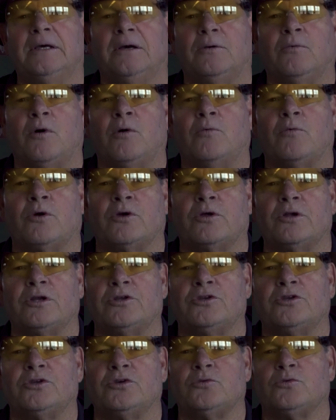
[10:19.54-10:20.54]
what we're
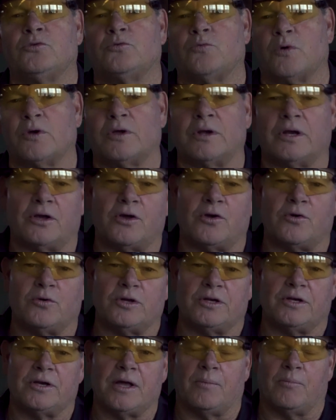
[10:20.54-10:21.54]
gonna do is we're gonna go
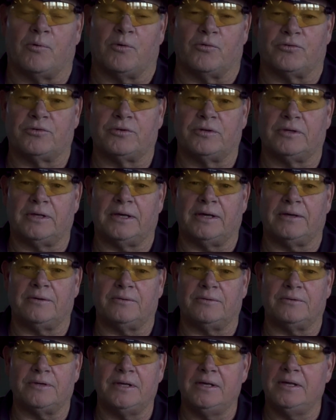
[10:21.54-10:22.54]
to doubles,
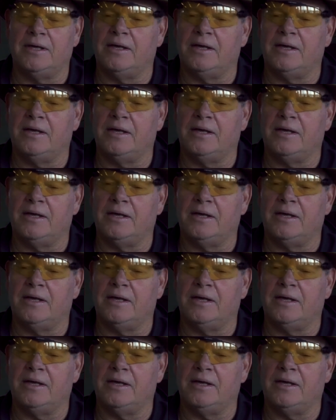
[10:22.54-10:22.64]
and